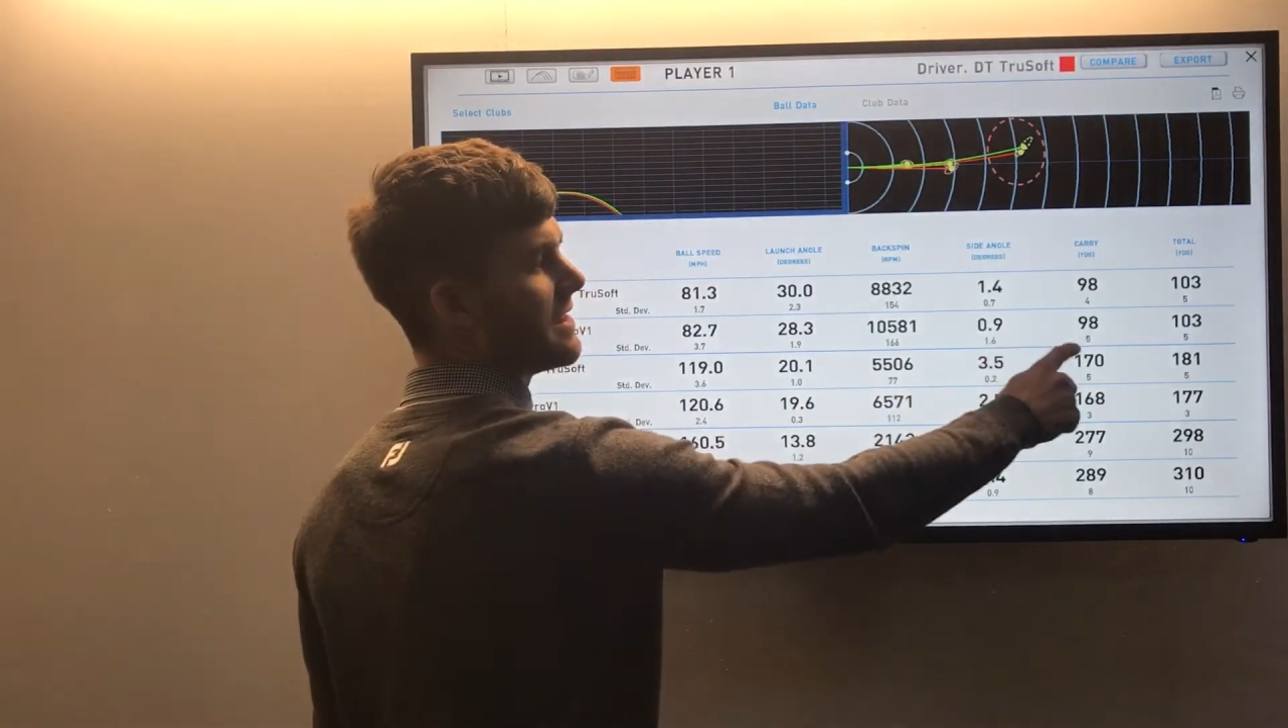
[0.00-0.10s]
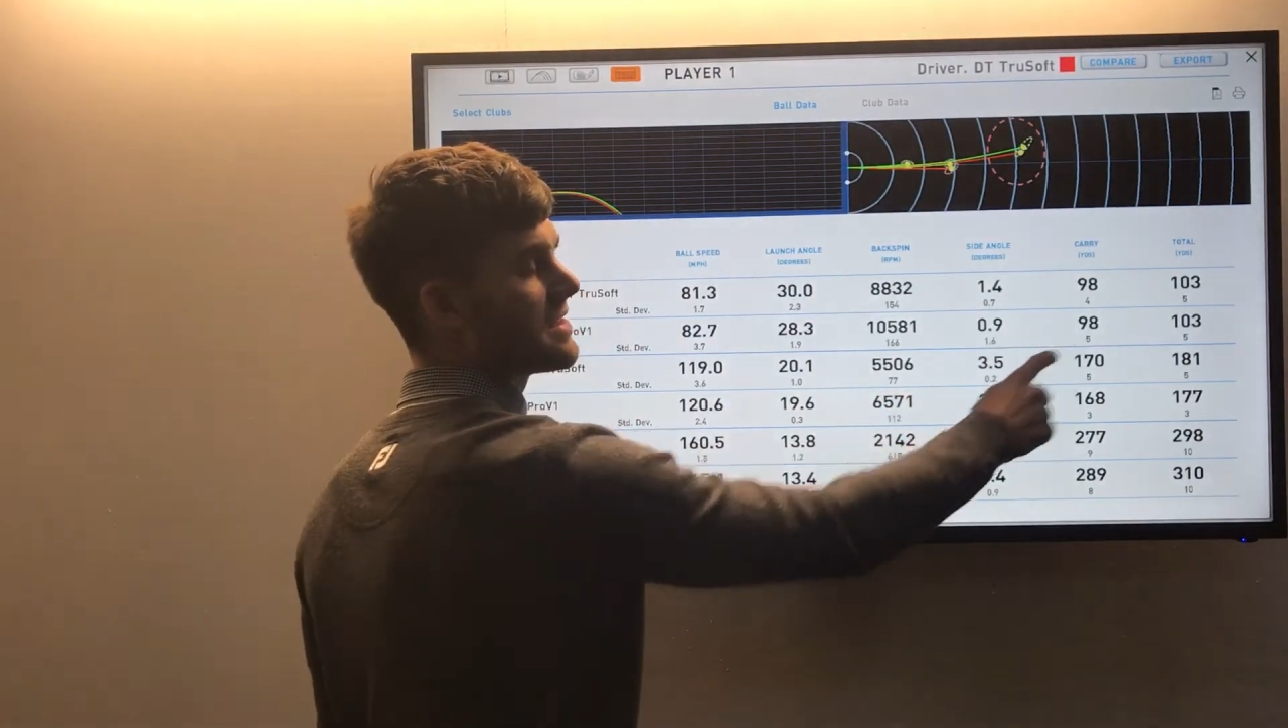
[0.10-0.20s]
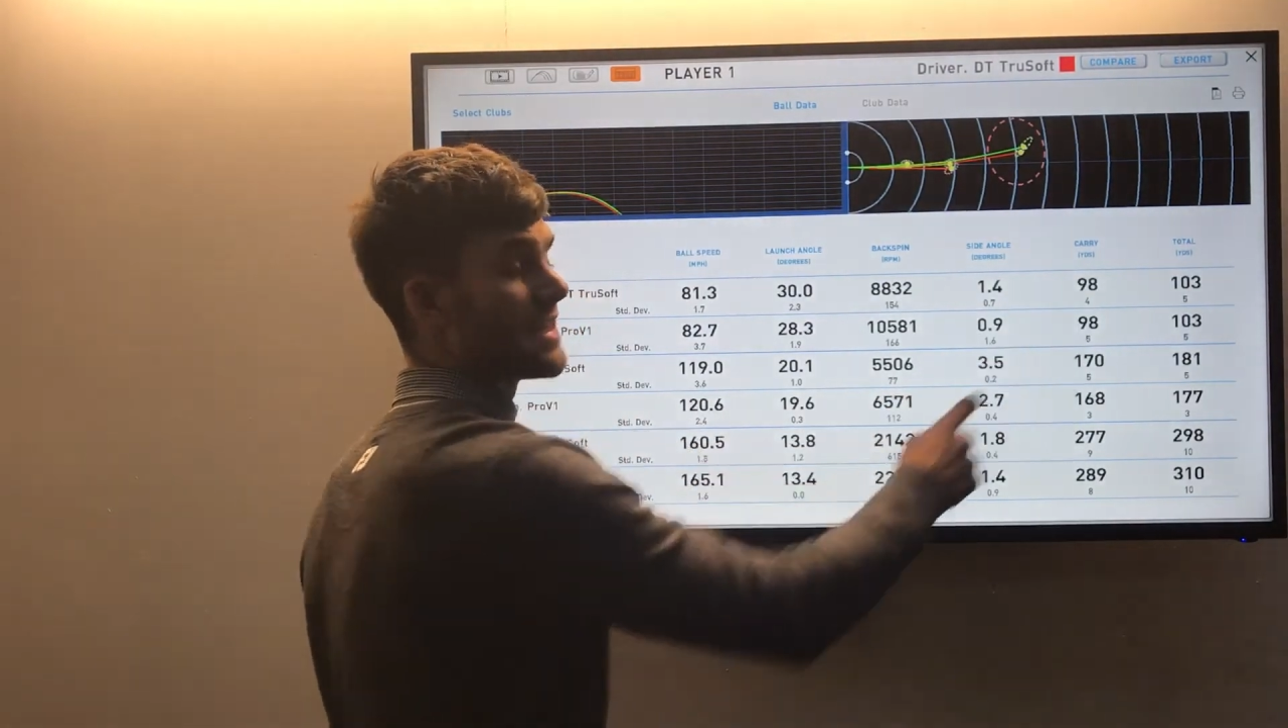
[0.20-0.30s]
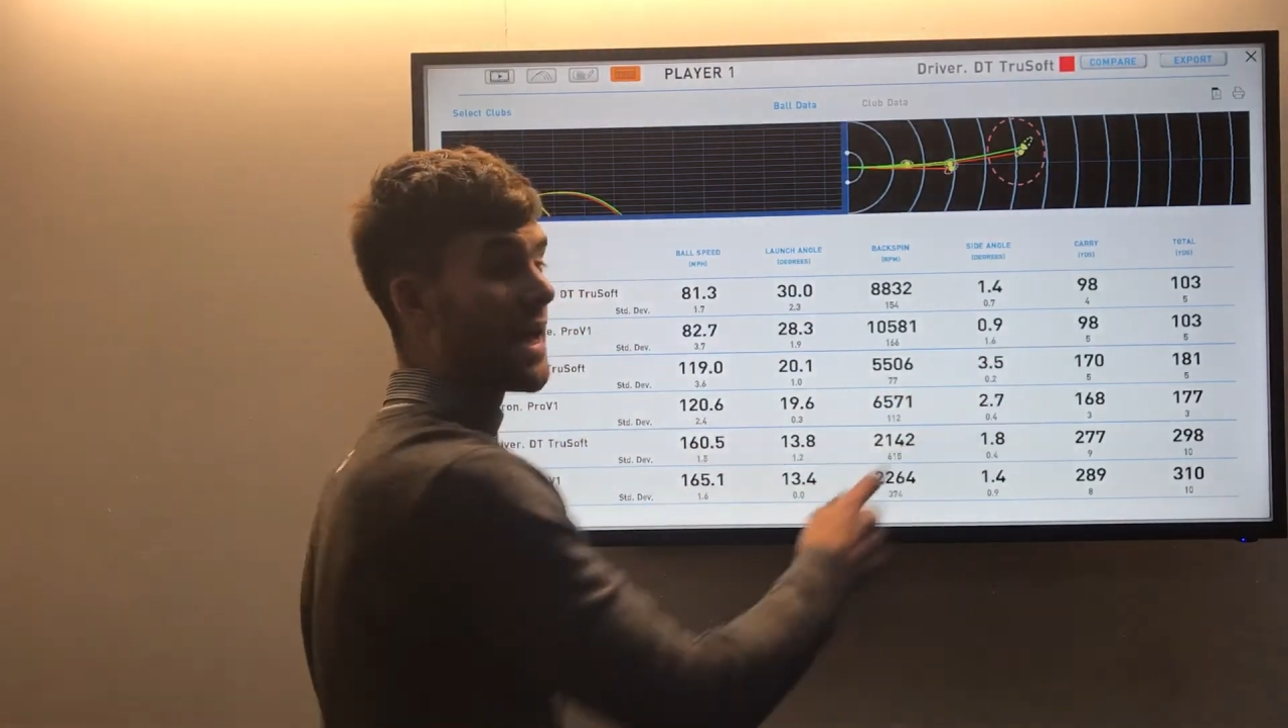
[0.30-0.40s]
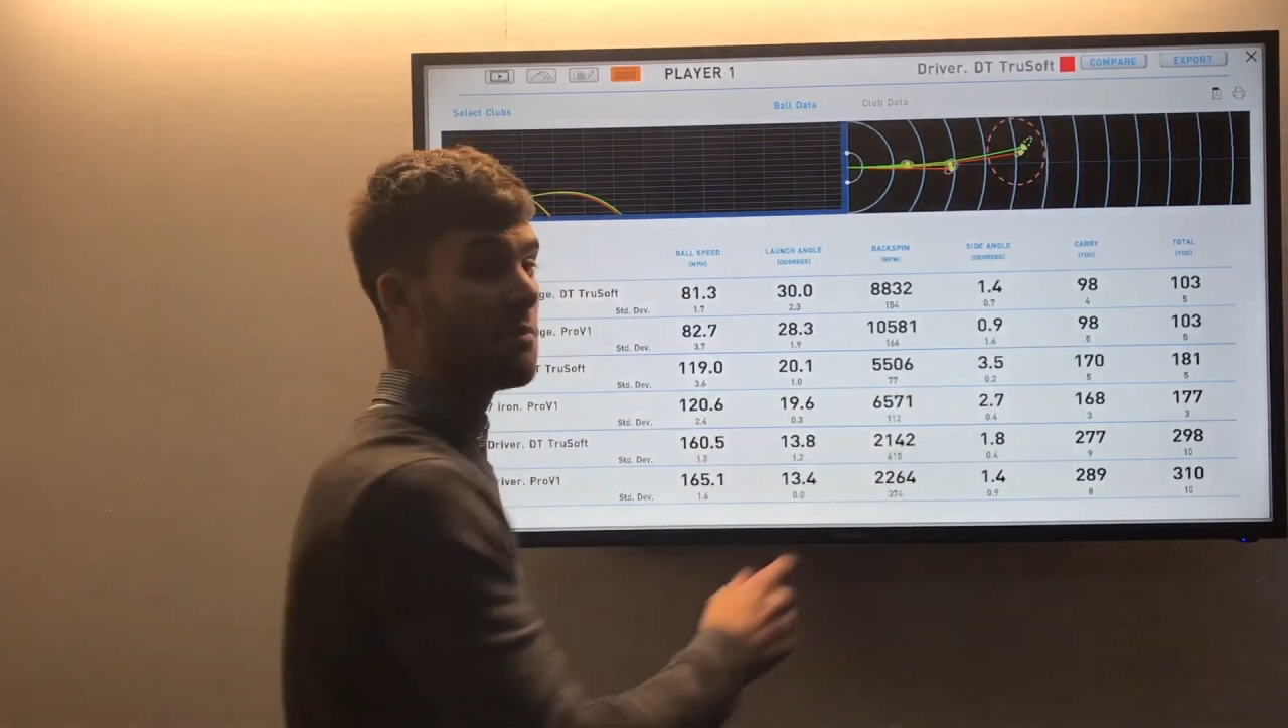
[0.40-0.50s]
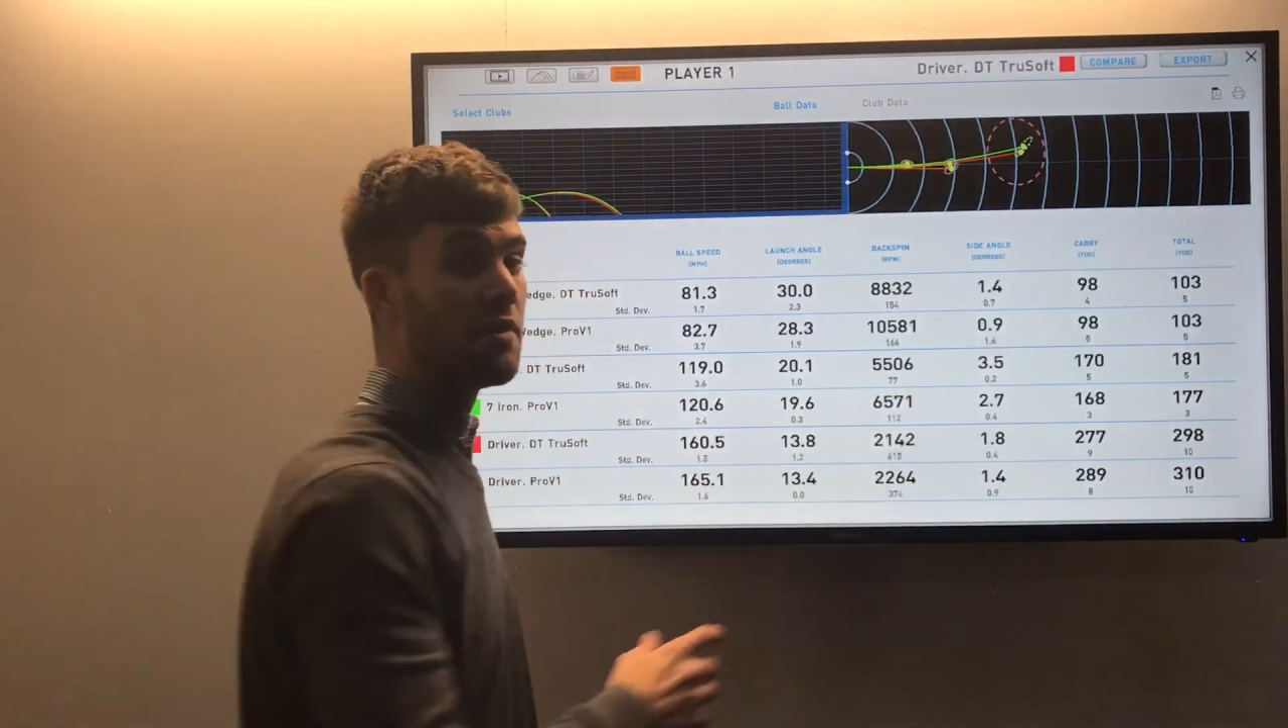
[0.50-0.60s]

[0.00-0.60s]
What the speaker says: the same